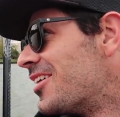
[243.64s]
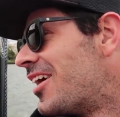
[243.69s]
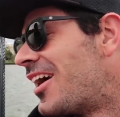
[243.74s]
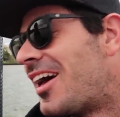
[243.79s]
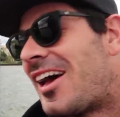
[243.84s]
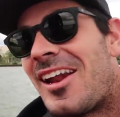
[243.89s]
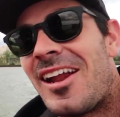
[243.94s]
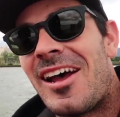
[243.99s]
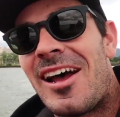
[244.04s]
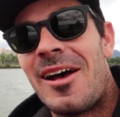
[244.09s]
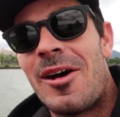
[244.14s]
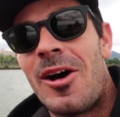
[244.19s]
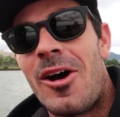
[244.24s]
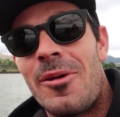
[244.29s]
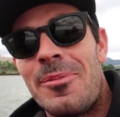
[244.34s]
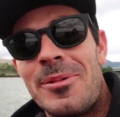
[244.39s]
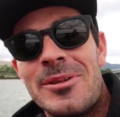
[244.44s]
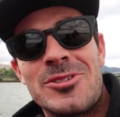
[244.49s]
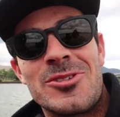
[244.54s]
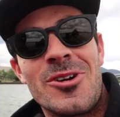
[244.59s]
And uh,
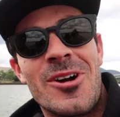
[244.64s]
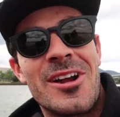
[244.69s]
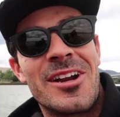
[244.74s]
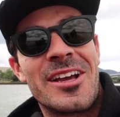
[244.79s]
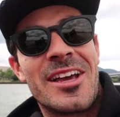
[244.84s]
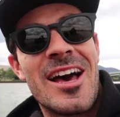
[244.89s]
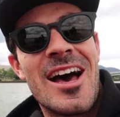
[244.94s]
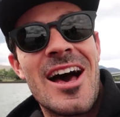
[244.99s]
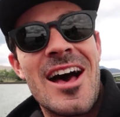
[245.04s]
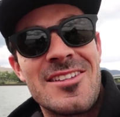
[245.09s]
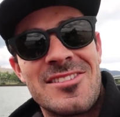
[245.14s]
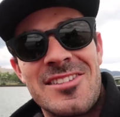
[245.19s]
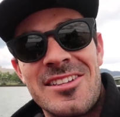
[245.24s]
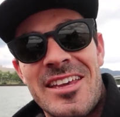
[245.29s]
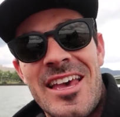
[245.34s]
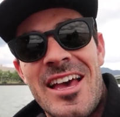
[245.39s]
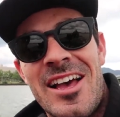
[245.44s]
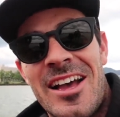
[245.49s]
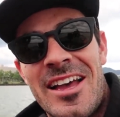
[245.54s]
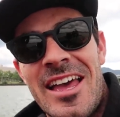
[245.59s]
I've been trying to cast
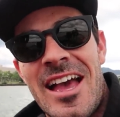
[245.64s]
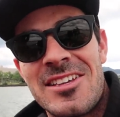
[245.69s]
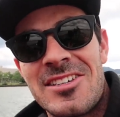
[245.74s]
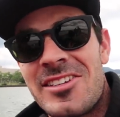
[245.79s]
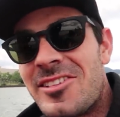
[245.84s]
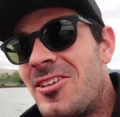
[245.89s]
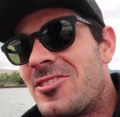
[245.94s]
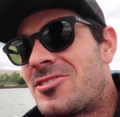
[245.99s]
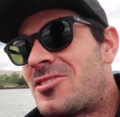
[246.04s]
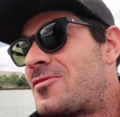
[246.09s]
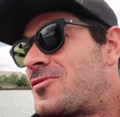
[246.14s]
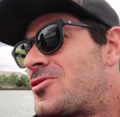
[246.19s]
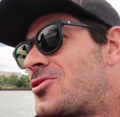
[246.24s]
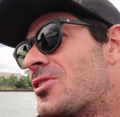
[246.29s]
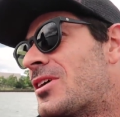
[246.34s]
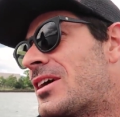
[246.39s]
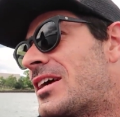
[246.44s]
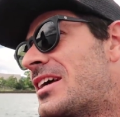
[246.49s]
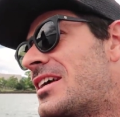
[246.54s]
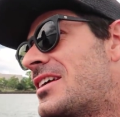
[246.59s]
and kept catching lots of
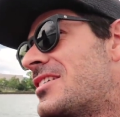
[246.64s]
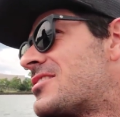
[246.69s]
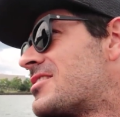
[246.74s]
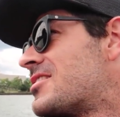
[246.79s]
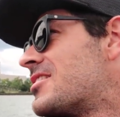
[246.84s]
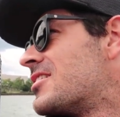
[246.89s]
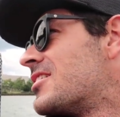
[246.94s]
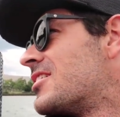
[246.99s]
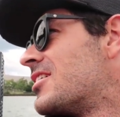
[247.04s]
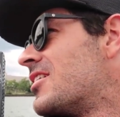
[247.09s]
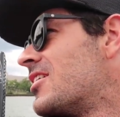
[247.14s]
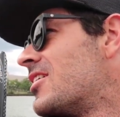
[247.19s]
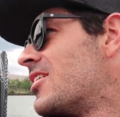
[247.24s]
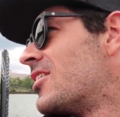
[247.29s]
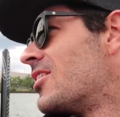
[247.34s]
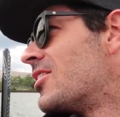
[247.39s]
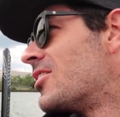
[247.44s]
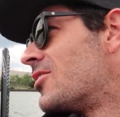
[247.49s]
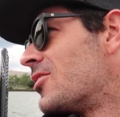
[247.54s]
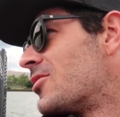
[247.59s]
trees.
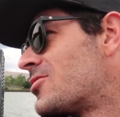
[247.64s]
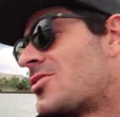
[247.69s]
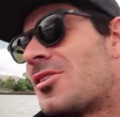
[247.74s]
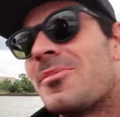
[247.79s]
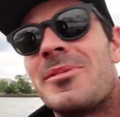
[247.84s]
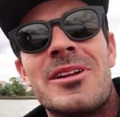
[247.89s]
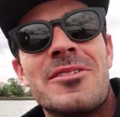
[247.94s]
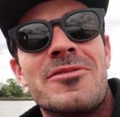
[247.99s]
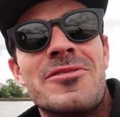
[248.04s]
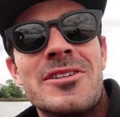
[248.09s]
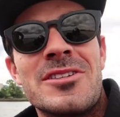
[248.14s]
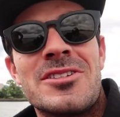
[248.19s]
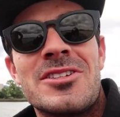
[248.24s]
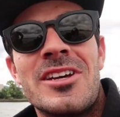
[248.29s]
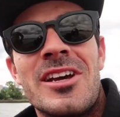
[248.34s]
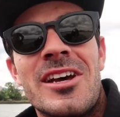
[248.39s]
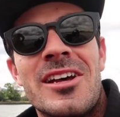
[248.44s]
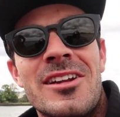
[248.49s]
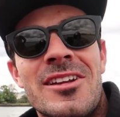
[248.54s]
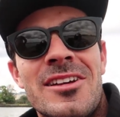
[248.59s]
Not so many fish
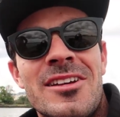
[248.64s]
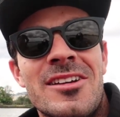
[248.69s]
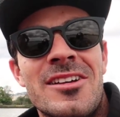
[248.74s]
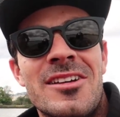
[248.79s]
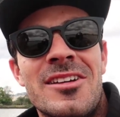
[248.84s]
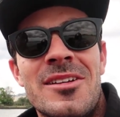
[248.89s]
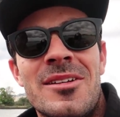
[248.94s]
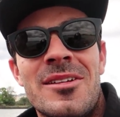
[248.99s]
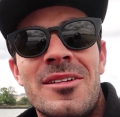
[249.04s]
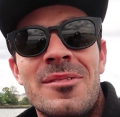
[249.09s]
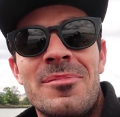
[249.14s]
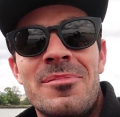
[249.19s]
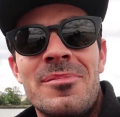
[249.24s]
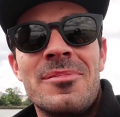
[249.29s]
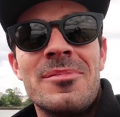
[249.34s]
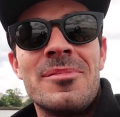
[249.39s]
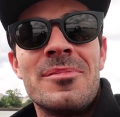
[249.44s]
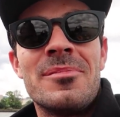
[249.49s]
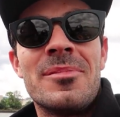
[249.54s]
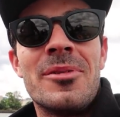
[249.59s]
yet,
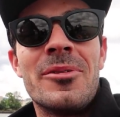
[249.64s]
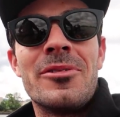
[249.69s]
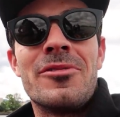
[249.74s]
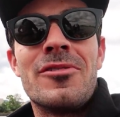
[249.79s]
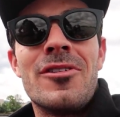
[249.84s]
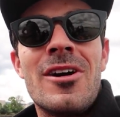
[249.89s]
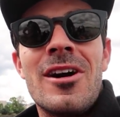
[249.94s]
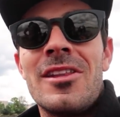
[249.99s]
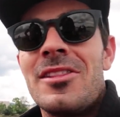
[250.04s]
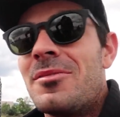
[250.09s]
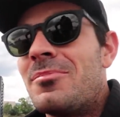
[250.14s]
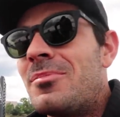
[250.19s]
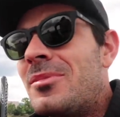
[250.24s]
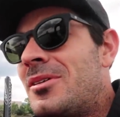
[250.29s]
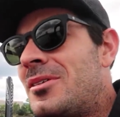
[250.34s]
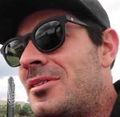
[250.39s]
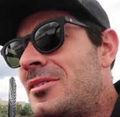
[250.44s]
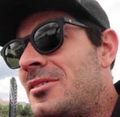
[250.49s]
but we find them.